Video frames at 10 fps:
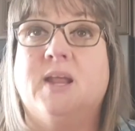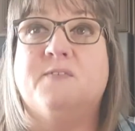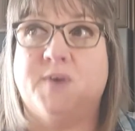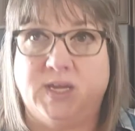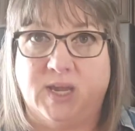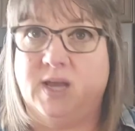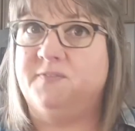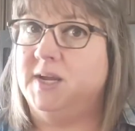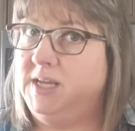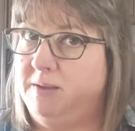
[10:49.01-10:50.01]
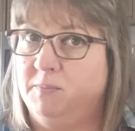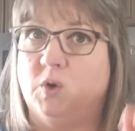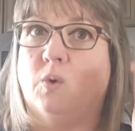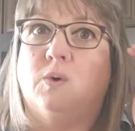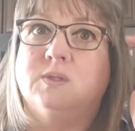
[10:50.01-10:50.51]
If I can keep them
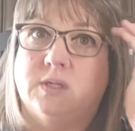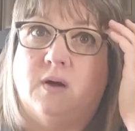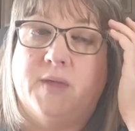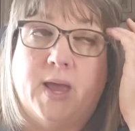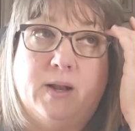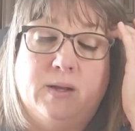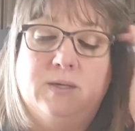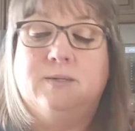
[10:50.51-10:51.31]
cold and all that.